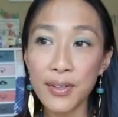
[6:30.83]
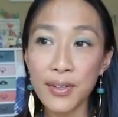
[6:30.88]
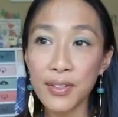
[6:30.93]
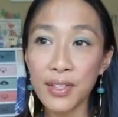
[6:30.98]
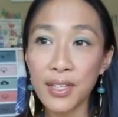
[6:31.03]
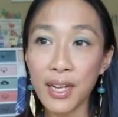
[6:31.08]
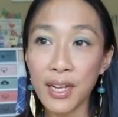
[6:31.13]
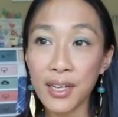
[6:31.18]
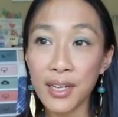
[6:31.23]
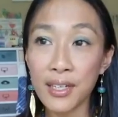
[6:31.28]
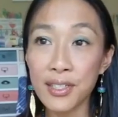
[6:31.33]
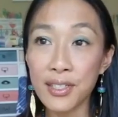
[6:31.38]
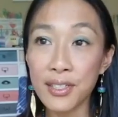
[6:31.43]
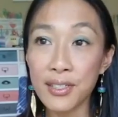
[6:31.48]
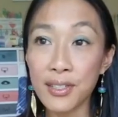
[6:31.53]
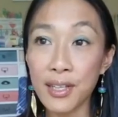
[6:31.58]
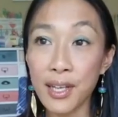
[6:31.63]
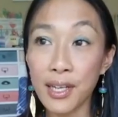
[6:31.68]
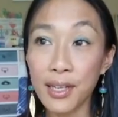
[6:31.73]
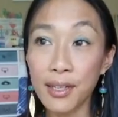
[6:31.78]
you know,
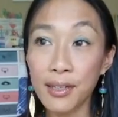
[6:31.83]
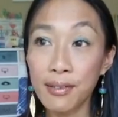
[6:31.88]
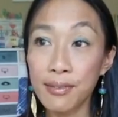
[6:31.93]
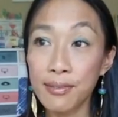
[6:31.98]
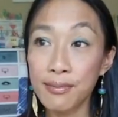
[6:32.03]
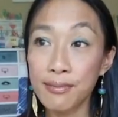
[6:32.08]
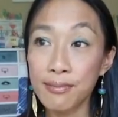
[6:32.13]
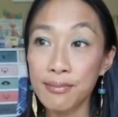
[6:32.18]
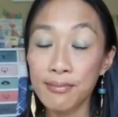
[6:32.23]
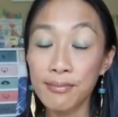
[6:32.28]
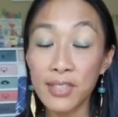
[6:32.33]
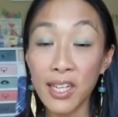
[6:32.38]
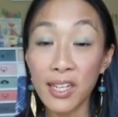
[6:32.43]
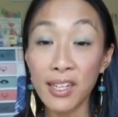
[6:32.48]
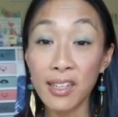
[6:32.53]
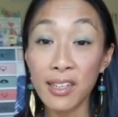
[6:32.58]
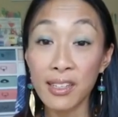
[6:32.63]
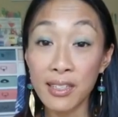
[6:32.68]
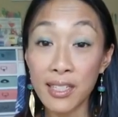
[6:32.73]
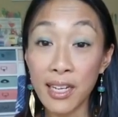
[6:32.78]
life
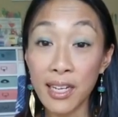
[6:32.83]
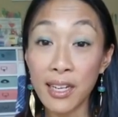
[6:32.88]
happens,